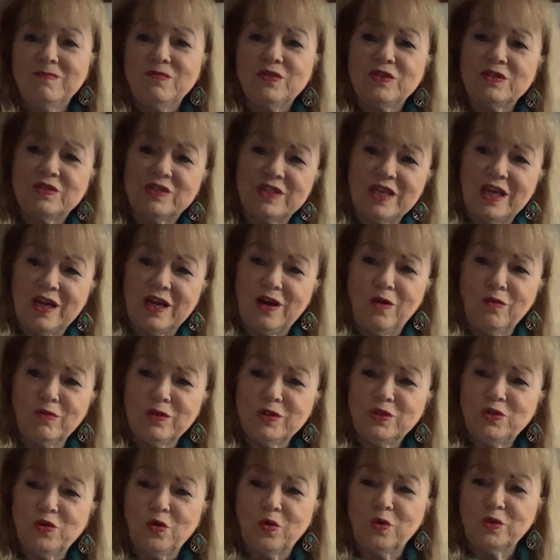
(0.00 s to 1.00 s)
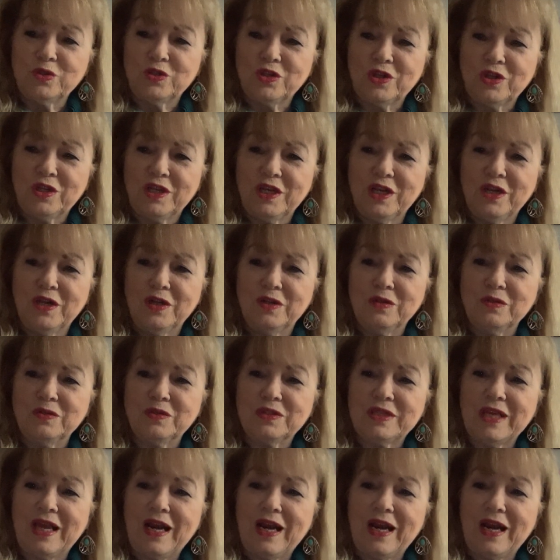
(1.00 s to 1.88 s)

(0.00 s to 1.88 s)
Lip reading: set on the Georgia coast.